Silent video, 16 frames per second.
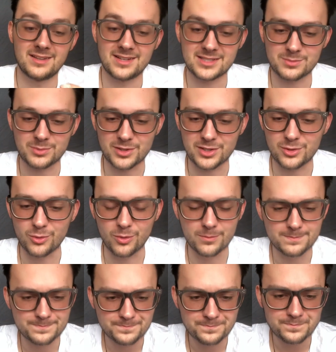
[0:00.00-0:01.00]
That's pretty cool.
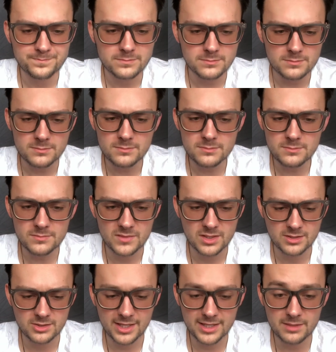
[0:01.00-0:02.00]

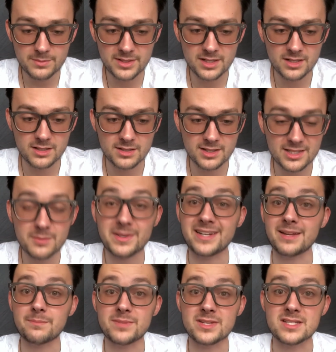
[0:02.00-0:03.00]
That could be an
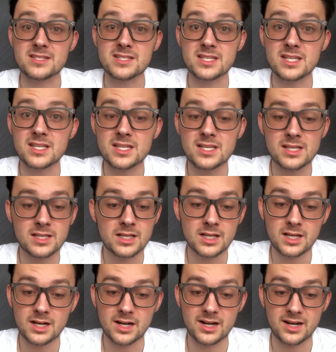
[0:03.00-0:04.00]
NPC.
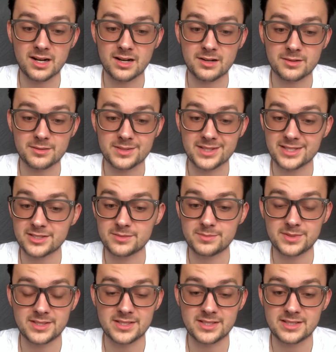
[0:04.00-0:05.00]
That could
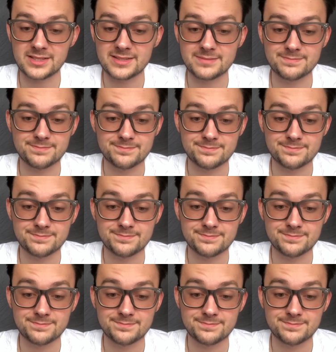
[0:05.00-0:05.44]
be